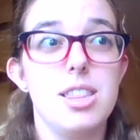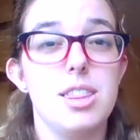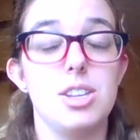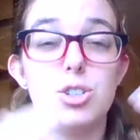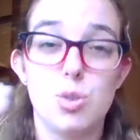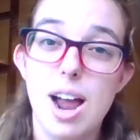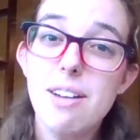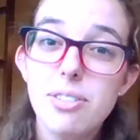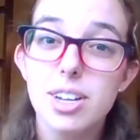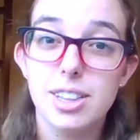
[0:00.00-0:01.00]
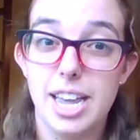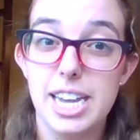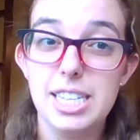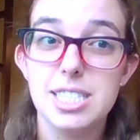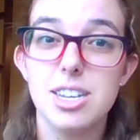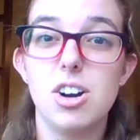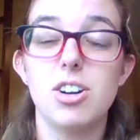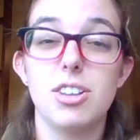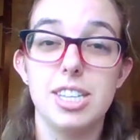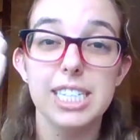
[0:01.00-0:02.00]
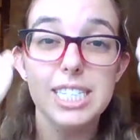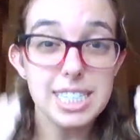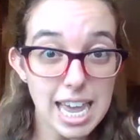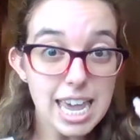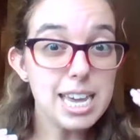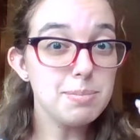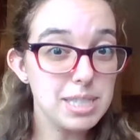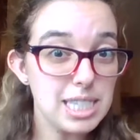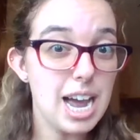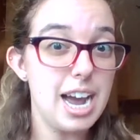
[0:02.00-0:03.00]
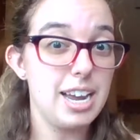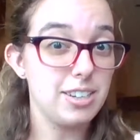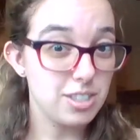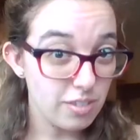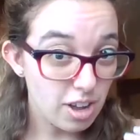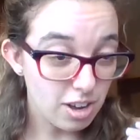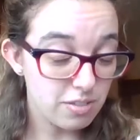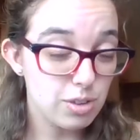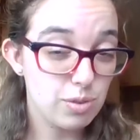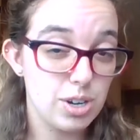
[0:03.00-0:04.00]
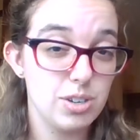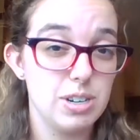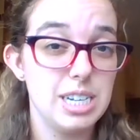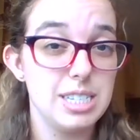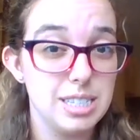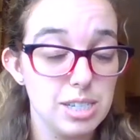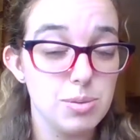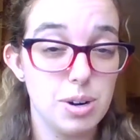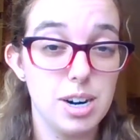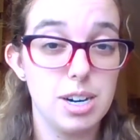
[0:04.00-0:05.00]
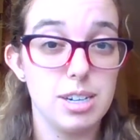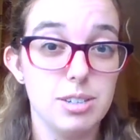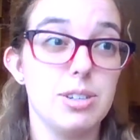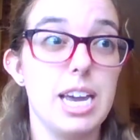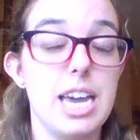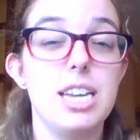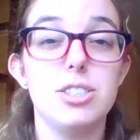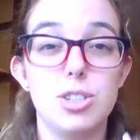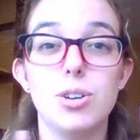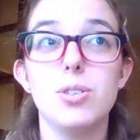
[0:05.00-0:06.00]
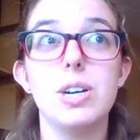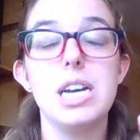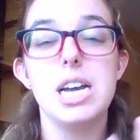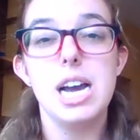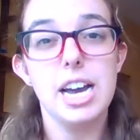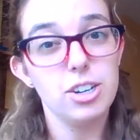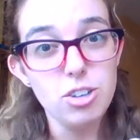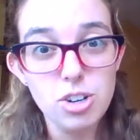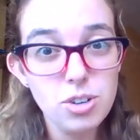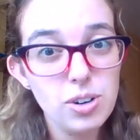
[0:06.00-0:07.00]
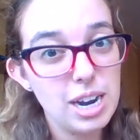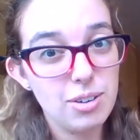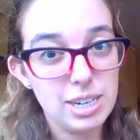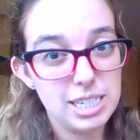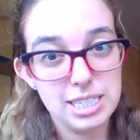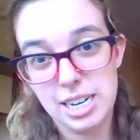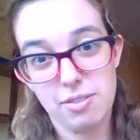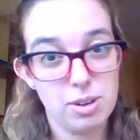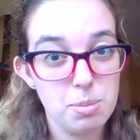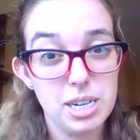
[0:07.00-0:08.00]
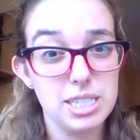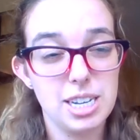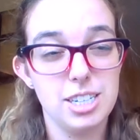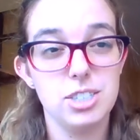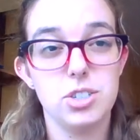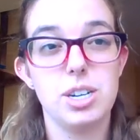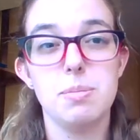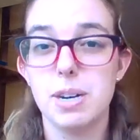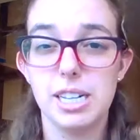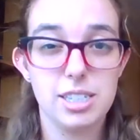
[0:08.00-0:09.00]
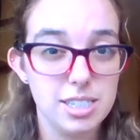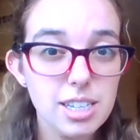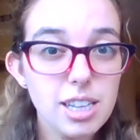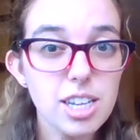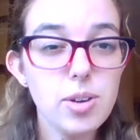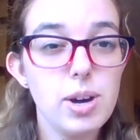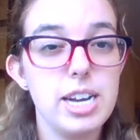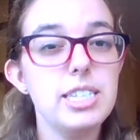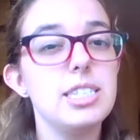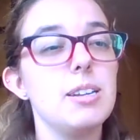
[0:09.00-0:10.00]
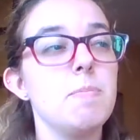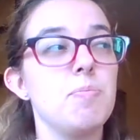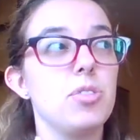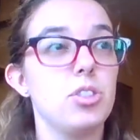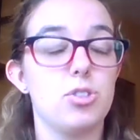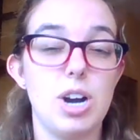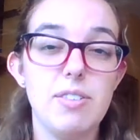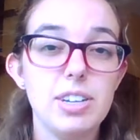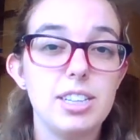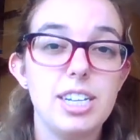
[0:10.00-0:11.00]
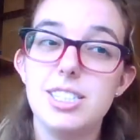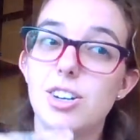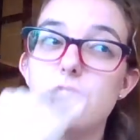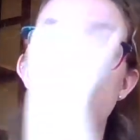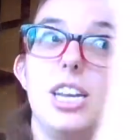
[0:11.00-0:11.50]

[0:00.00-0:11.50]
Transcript: the traffic lights are on the same side of the road as you are, okay? So I don't know how it is in everybody's country, but at least in the US, traffic lights are on